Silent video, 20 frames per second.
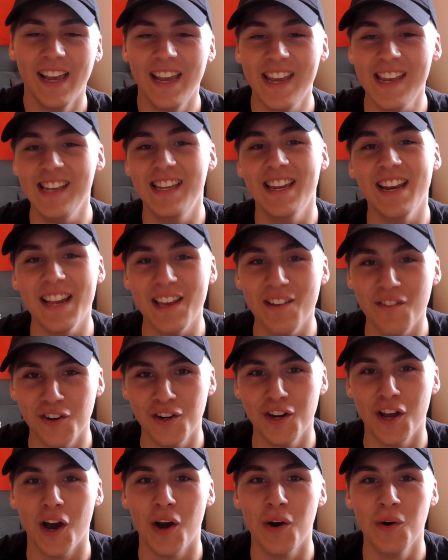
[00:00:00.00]
He didn't
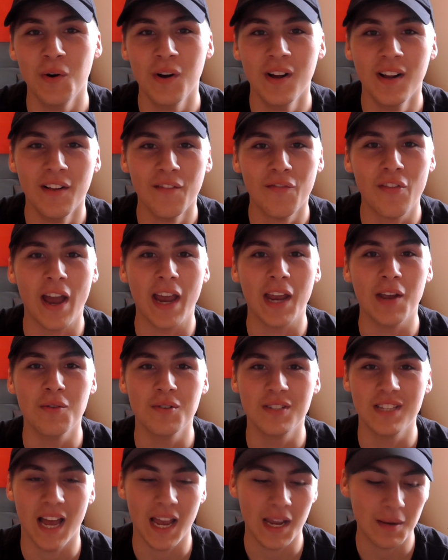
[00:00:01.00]
even know that he
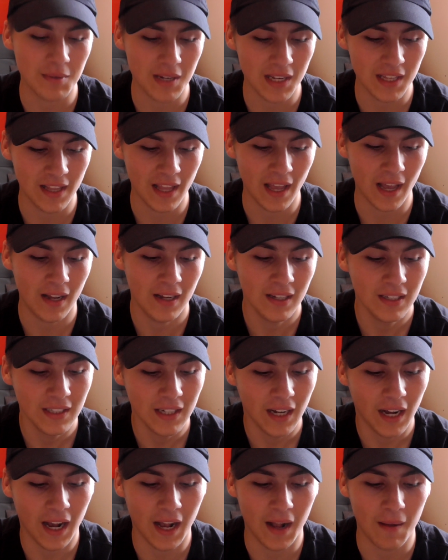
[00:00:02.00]
was named in there.
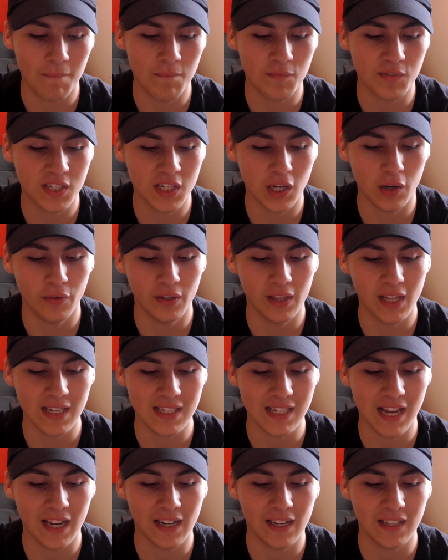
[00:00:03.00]
Sylvain
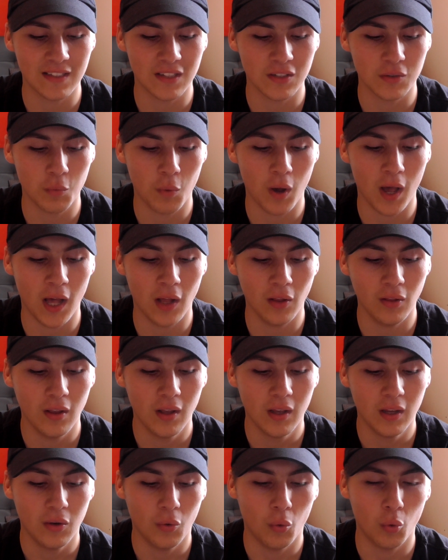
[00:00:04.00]
Deslandes as well,
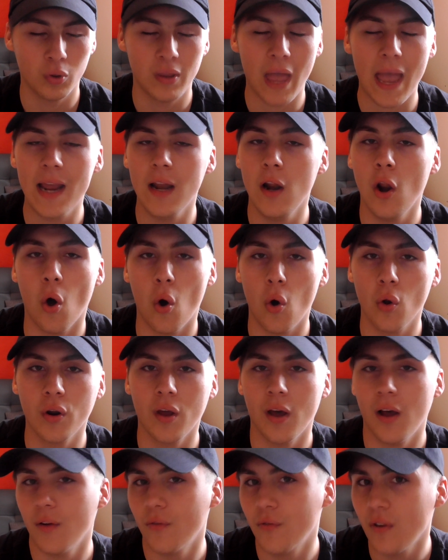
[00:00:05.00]
or
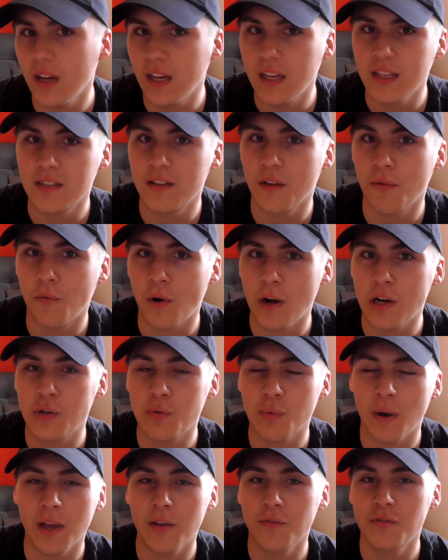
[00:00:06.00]
Delon, I think is the
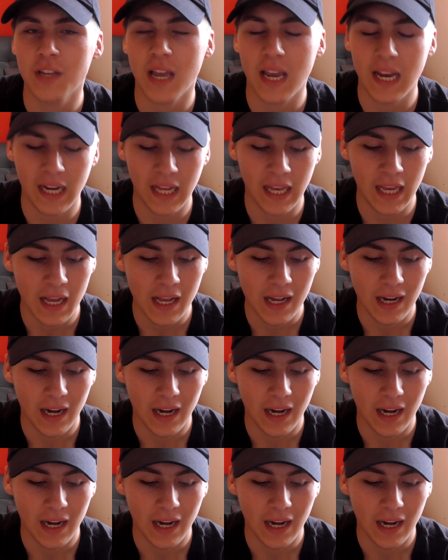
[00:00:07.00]
French way of saying it.